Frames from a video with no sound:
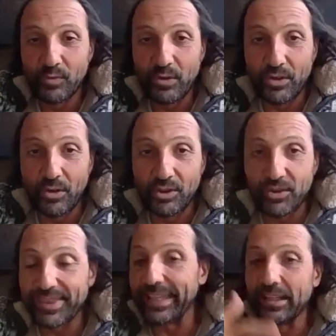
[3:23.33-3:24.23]
you know
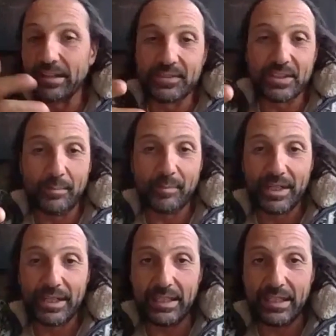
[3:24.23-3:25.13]
you think of
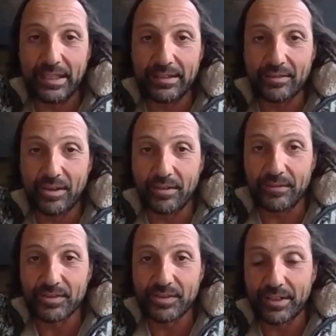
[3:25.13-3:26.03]
somebody and all
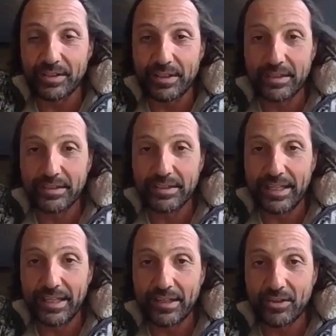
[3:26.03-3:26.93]
of a sudden
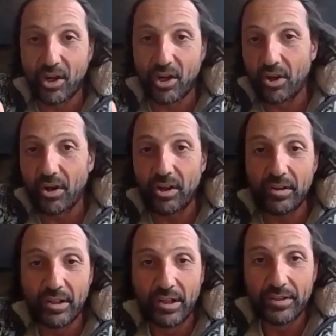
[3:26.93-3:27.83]
they
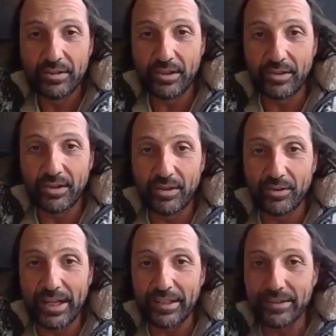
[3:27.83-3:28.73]
call you
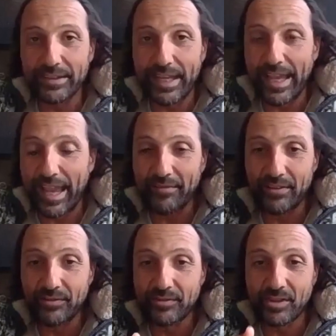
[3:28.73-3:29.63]
know, and they
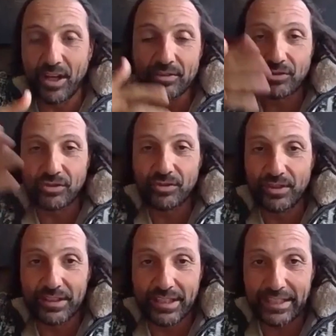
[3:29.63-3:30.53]
haven't talked to
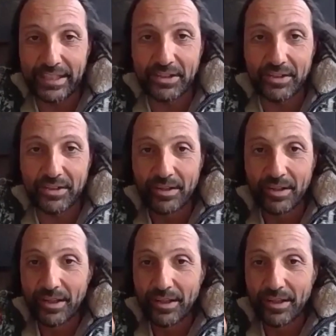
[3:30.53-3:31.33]
you in a year,